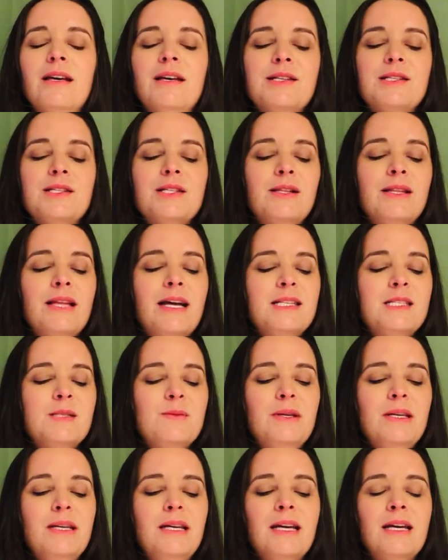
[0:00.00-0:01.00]
So let's
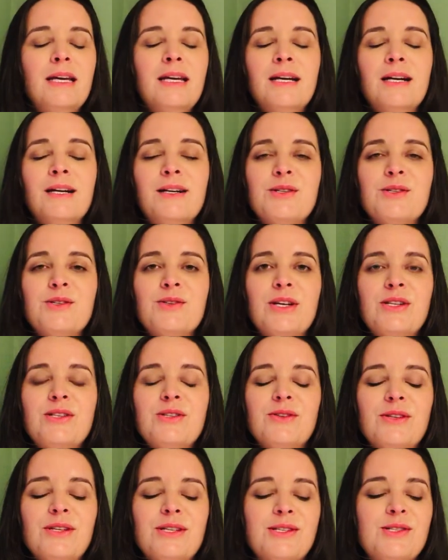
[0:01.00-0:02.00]
begin our
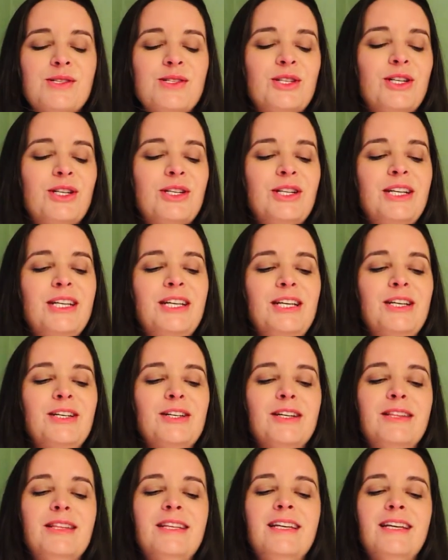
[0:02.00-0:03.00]
treacherous journey here
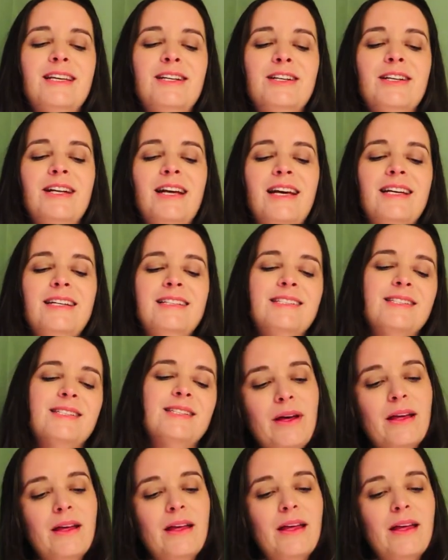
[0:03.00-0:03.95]
on the internet.